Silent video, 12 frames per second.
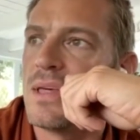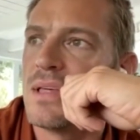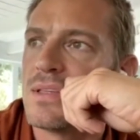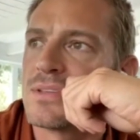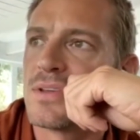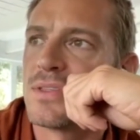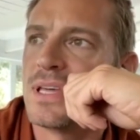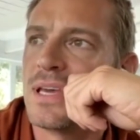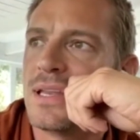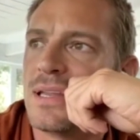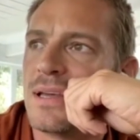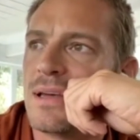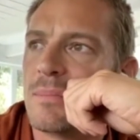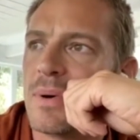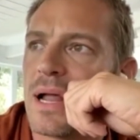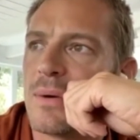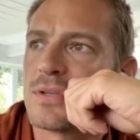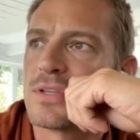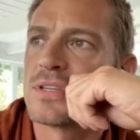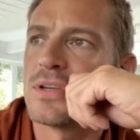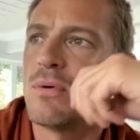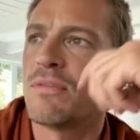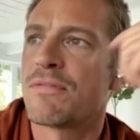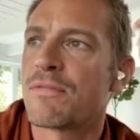so then, but I was so
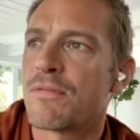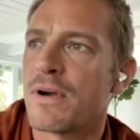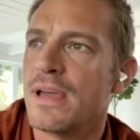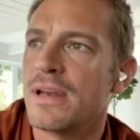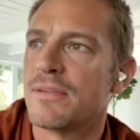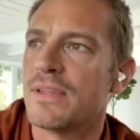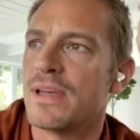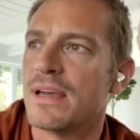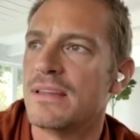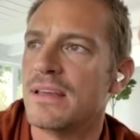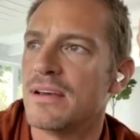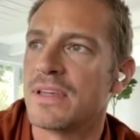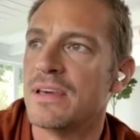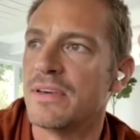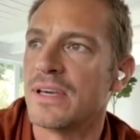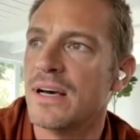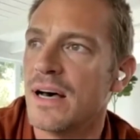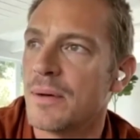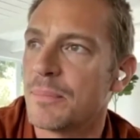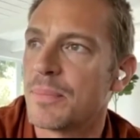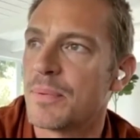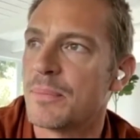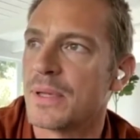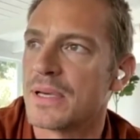afraid of the idea of giving up
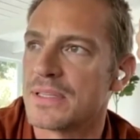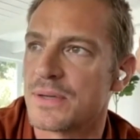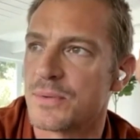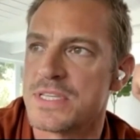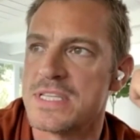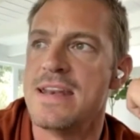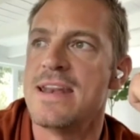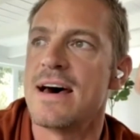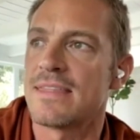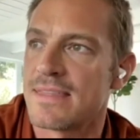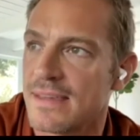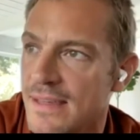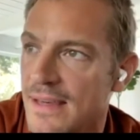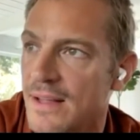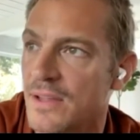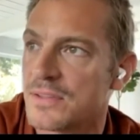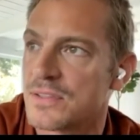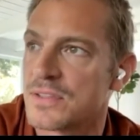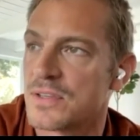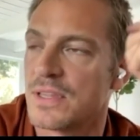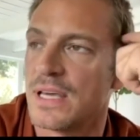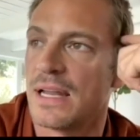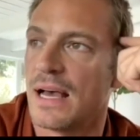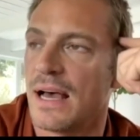because there was nothing else. So
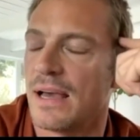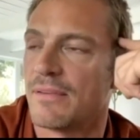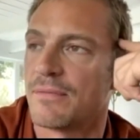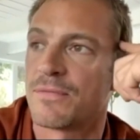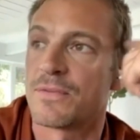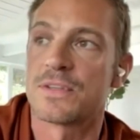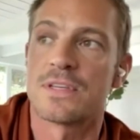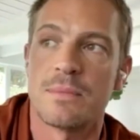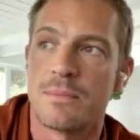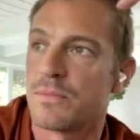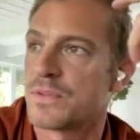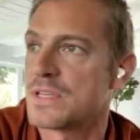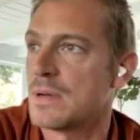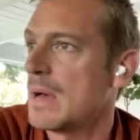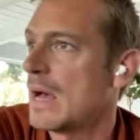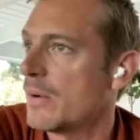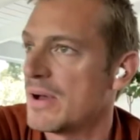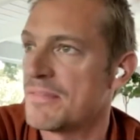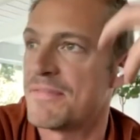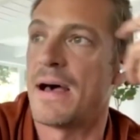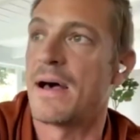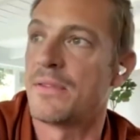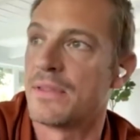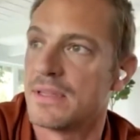then somehow I
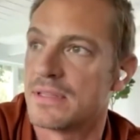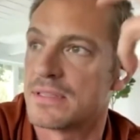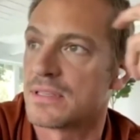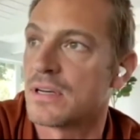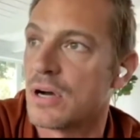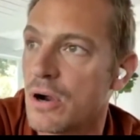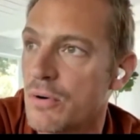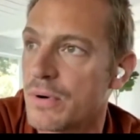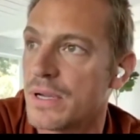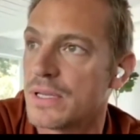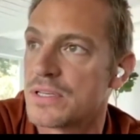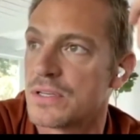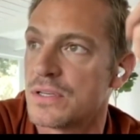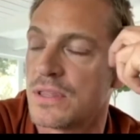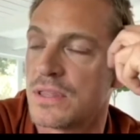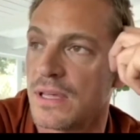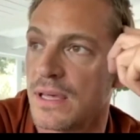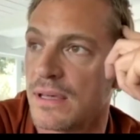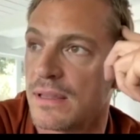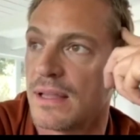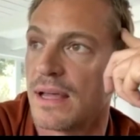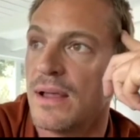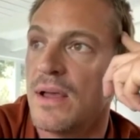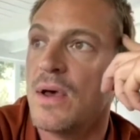found this courage to think
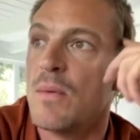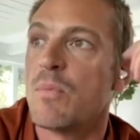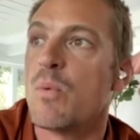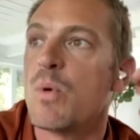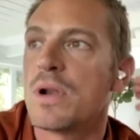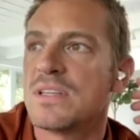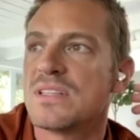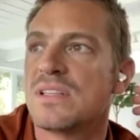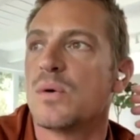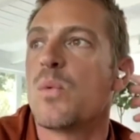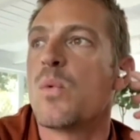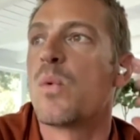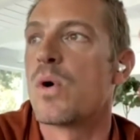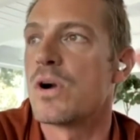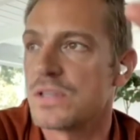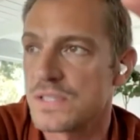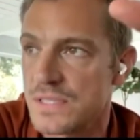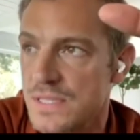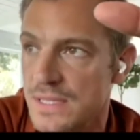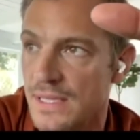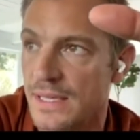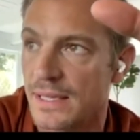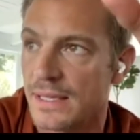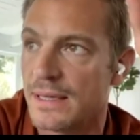that, but what is the worst
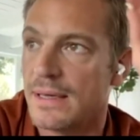thing